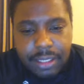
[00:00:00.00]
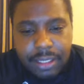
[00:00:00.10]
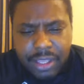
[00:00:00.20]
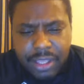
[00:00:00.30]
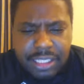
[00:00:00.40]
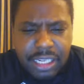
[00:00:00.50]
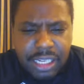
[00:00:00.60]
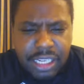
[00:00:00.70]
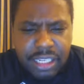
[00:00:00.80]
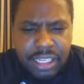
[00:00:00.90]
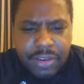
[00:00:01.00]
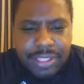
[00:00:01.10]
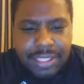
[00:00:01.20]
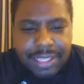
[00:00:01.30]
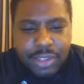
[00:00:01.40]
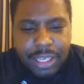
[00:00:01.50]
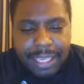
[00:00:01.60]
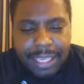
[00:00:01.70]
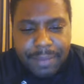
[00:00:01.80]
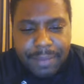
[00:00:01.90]
I think it's Linares they're trying to
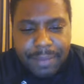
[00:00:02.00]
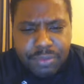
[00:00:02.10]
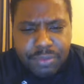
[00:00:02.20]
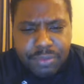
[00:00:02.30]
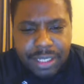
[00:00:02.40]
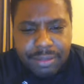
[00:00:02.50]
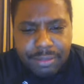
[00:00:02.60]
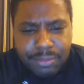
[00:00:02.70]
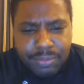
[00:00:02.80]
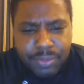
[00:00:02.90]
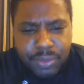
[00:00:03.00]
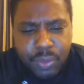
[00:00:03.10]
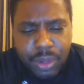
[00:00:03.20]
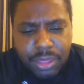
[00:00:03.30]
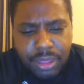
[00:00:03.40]
get Mitchell in with.